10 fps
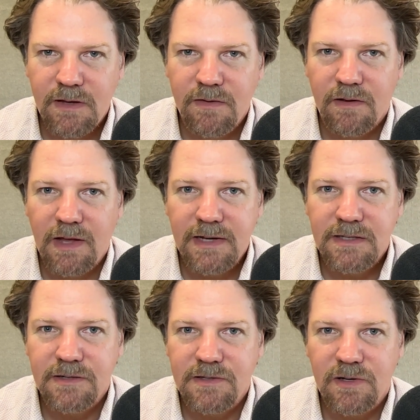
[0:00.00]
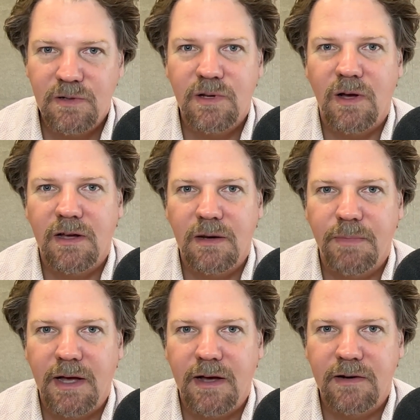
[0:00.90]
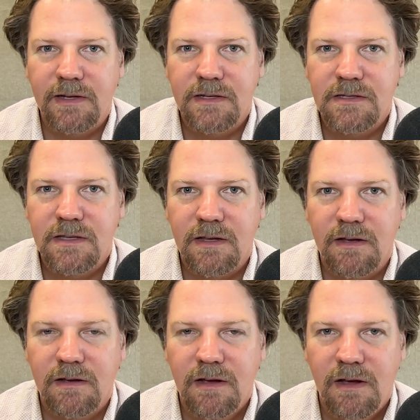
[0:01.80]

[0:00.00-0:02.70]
The license they're talking about is the